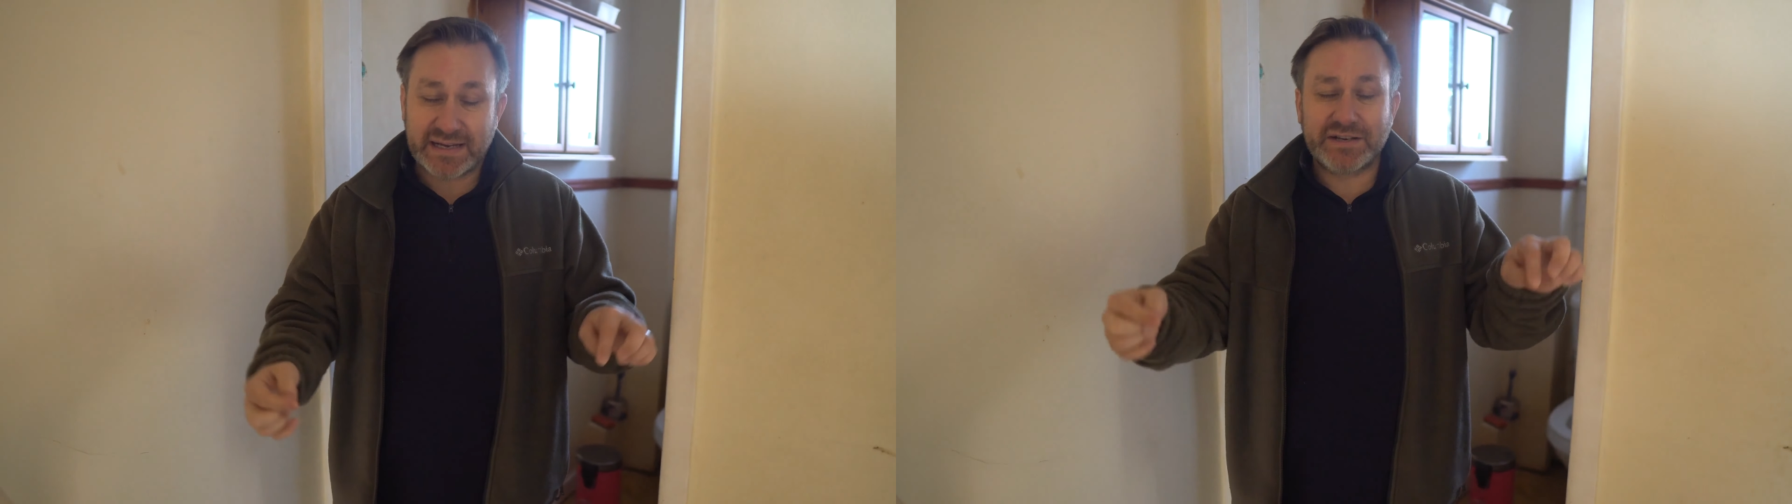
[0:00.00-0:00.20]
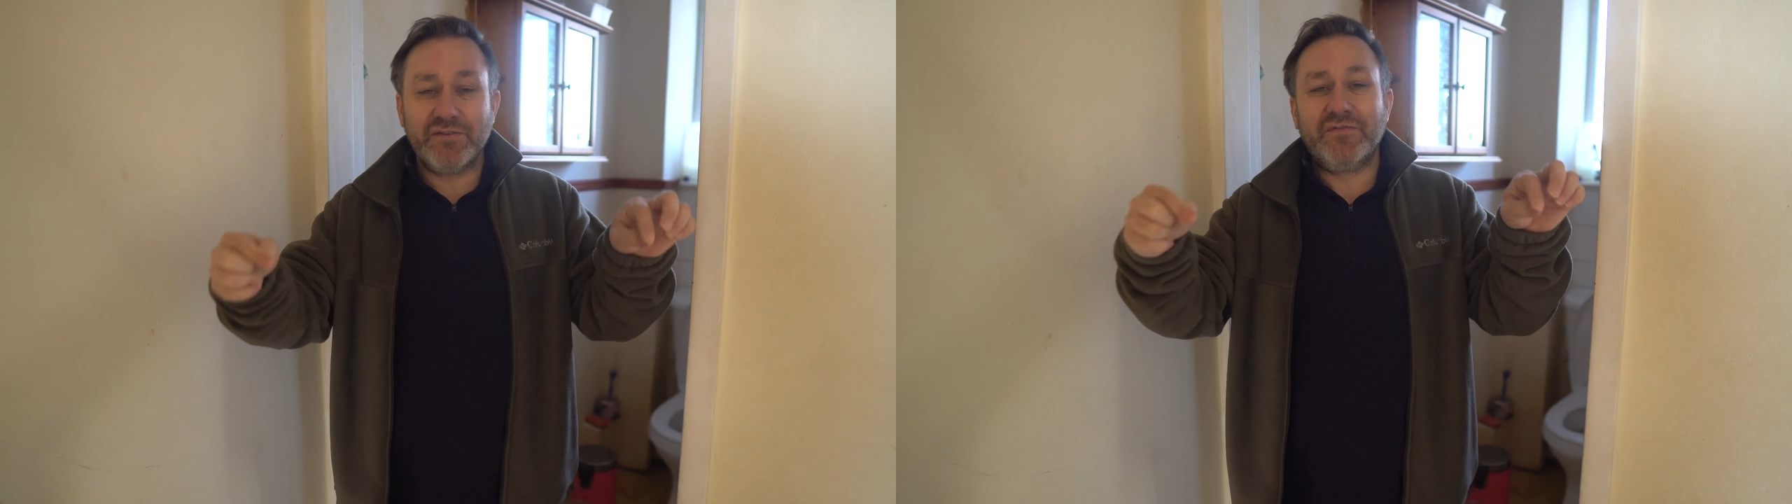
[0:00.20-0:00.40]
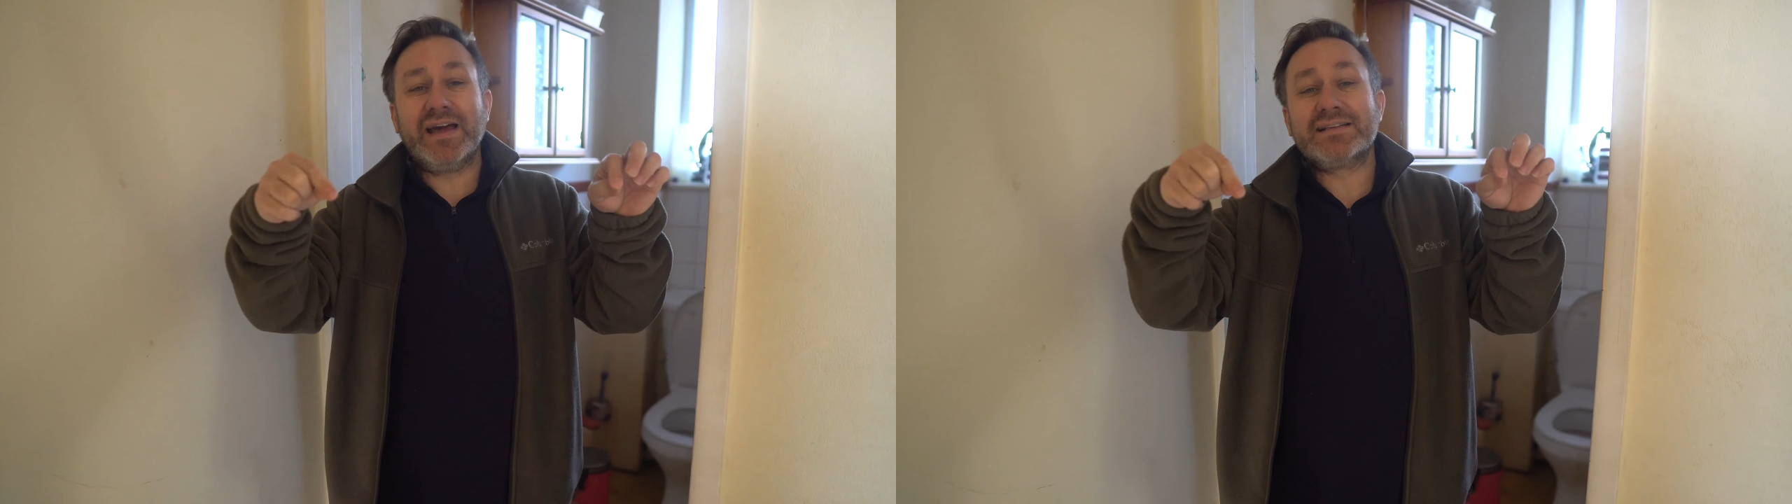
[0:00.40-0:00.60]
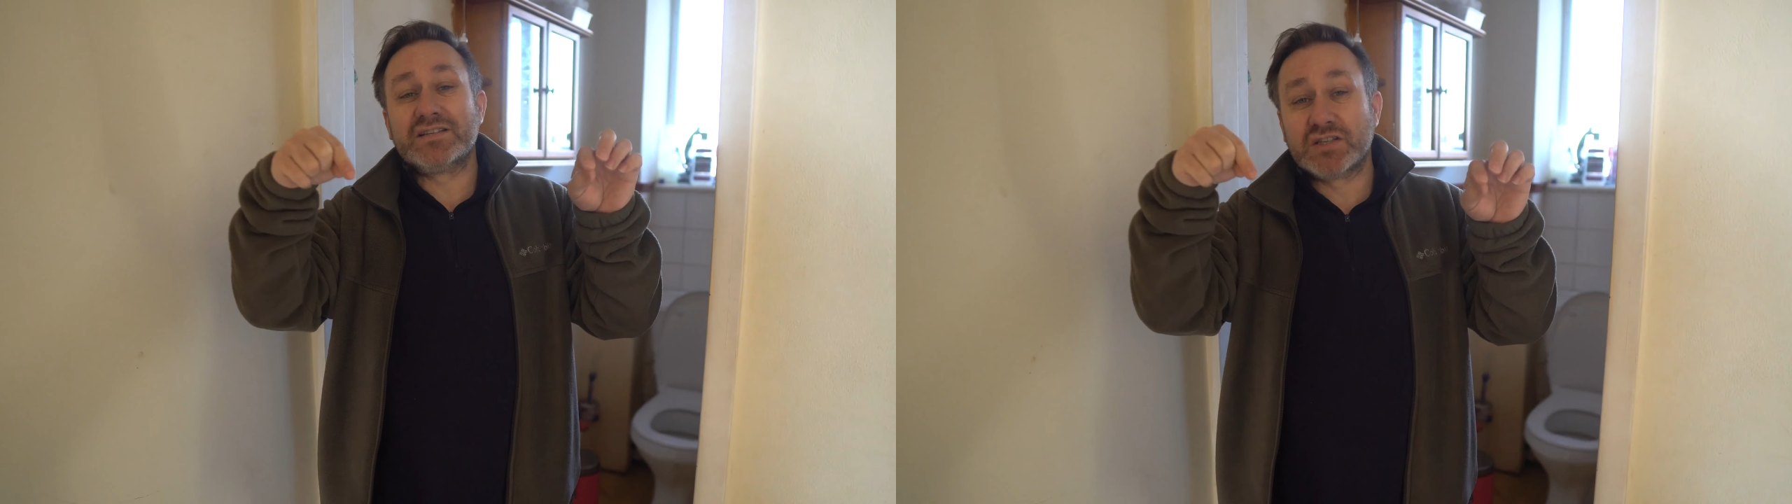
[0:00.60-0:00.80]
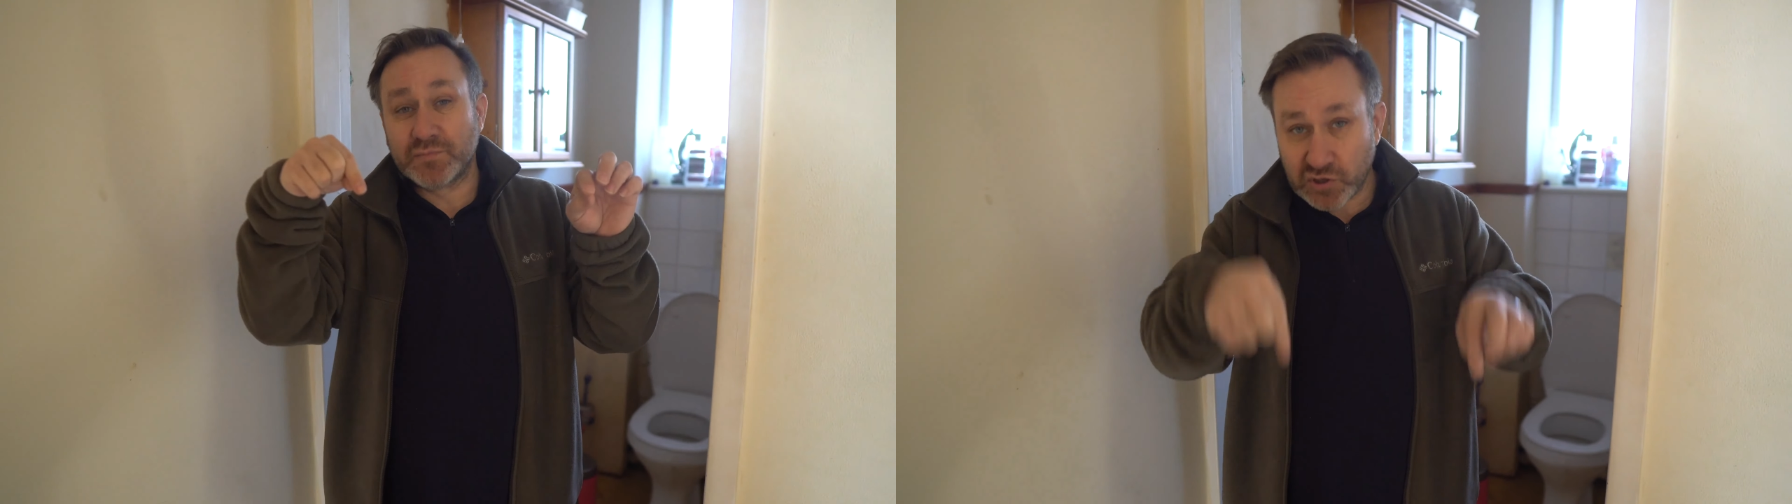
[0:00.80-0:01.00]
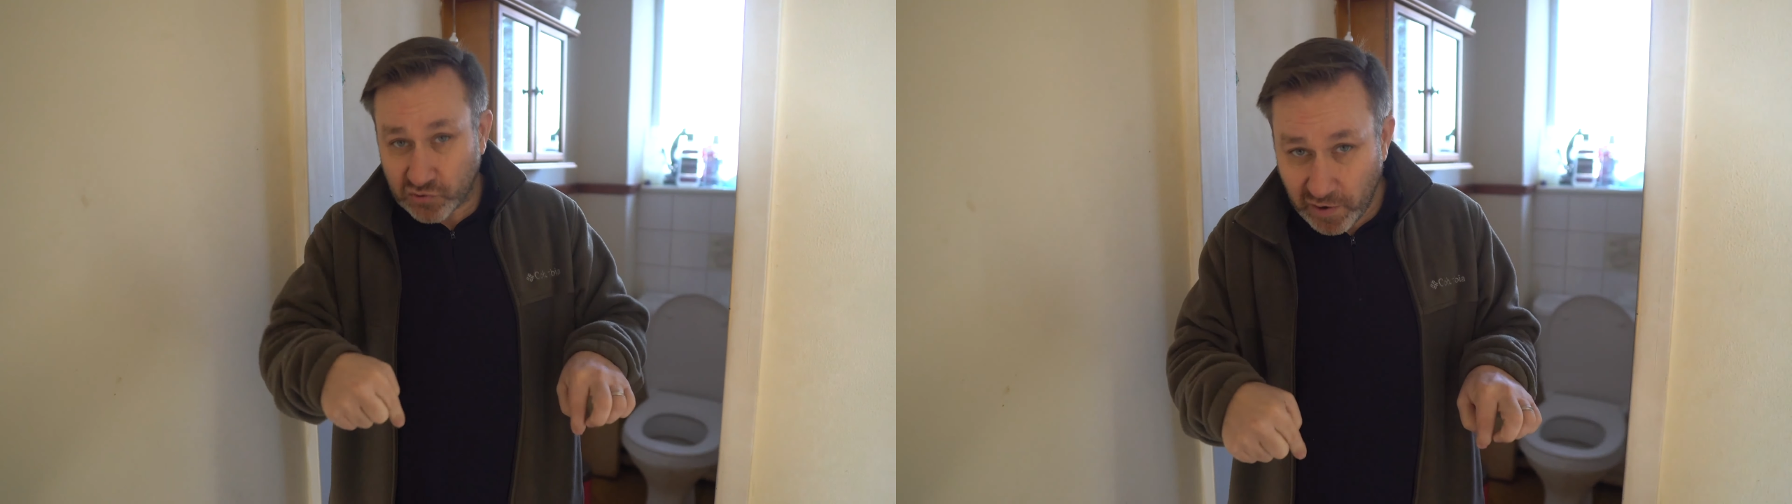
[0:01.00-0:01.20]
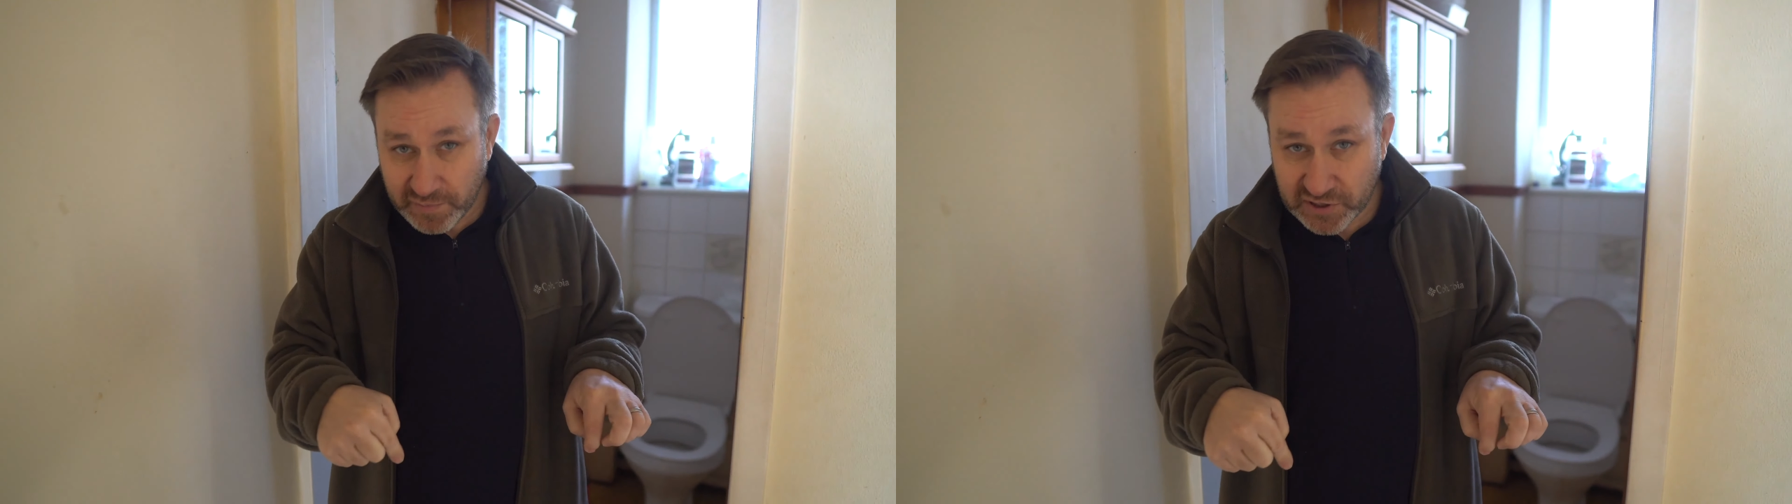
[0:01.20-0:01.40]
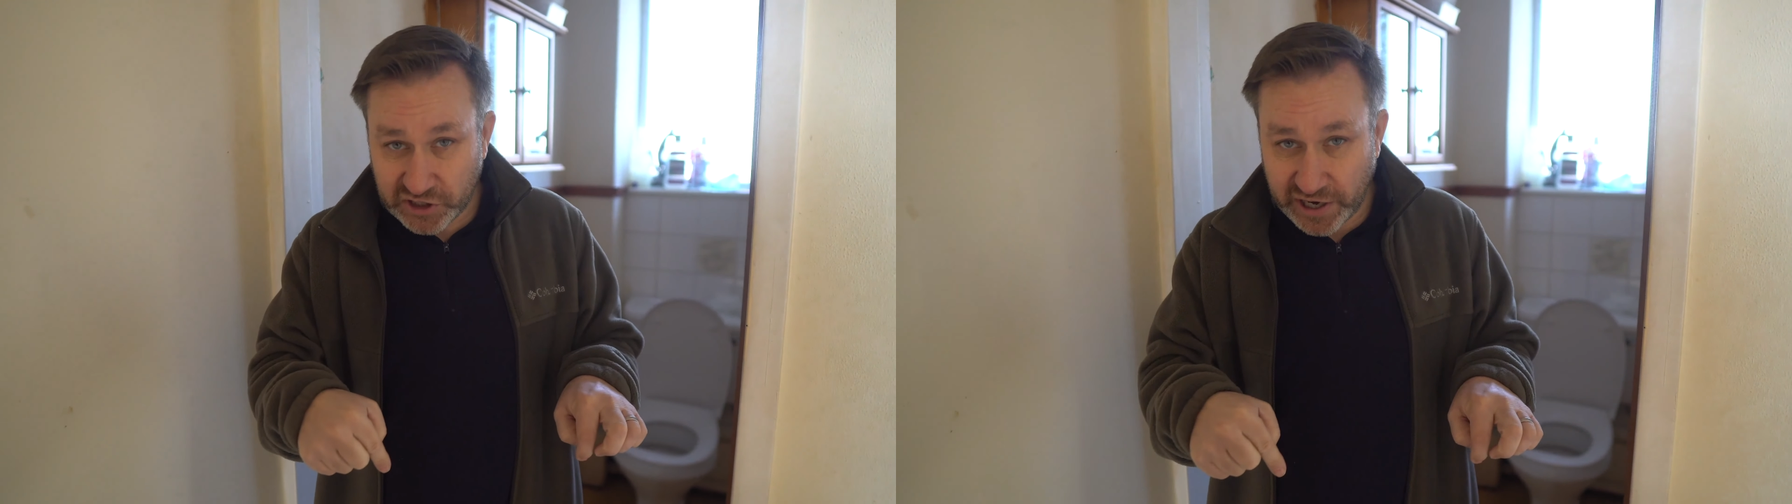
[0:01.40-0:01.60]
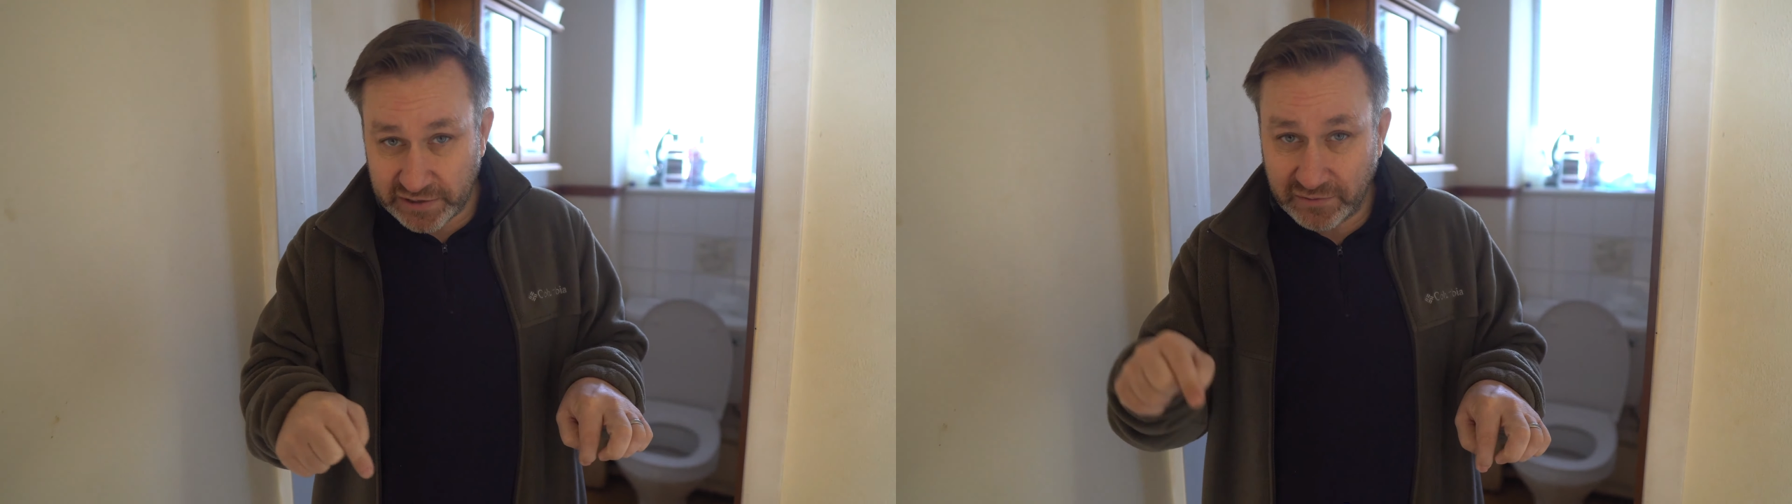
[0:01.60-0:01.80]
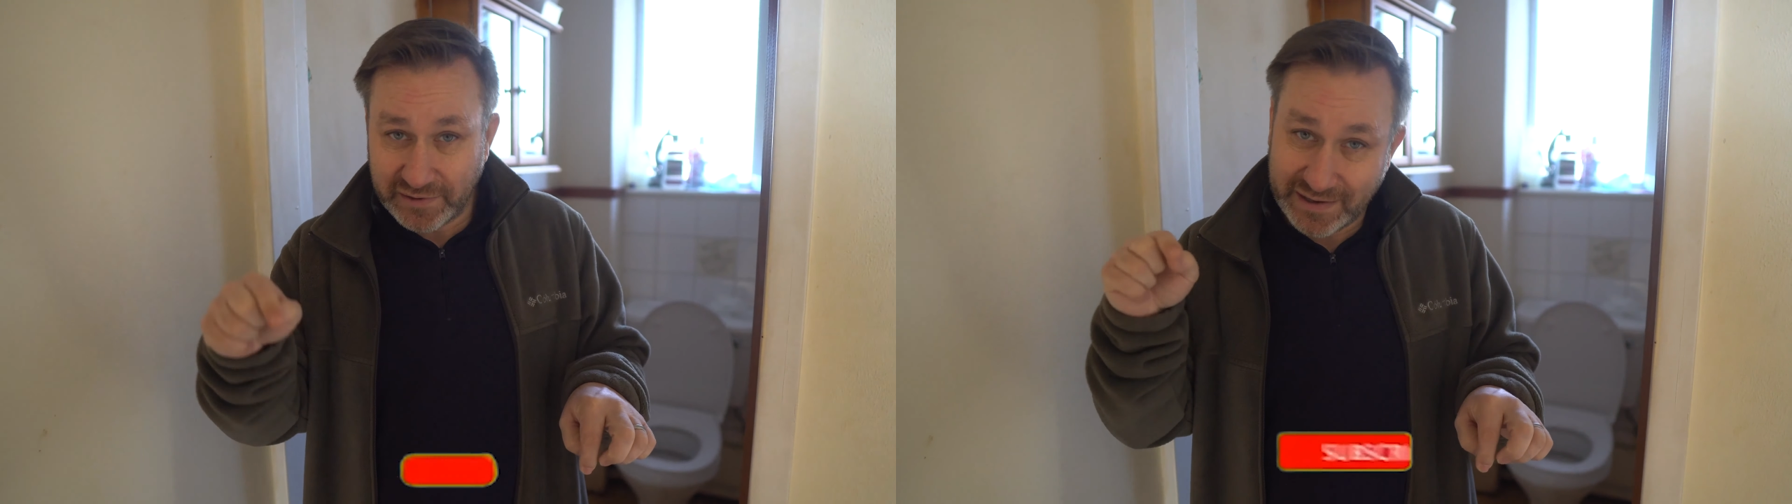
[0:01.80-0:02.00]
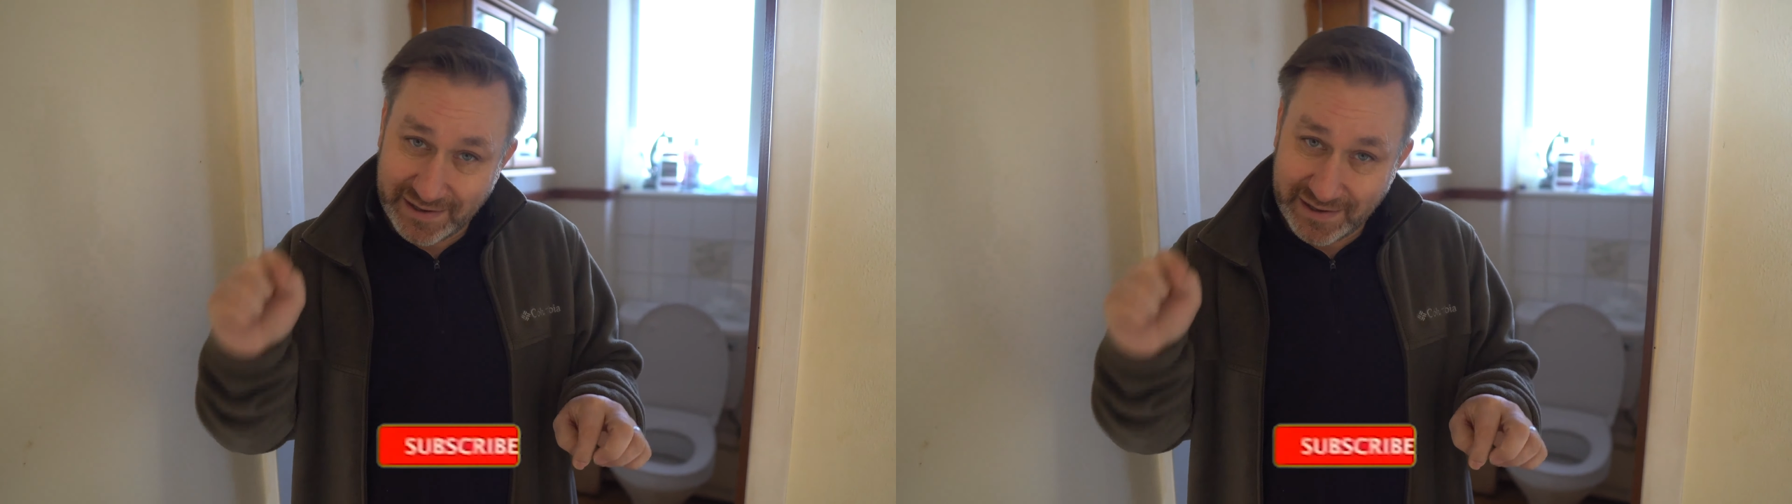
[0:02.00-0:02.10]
is don't forget to subscribe to the channel,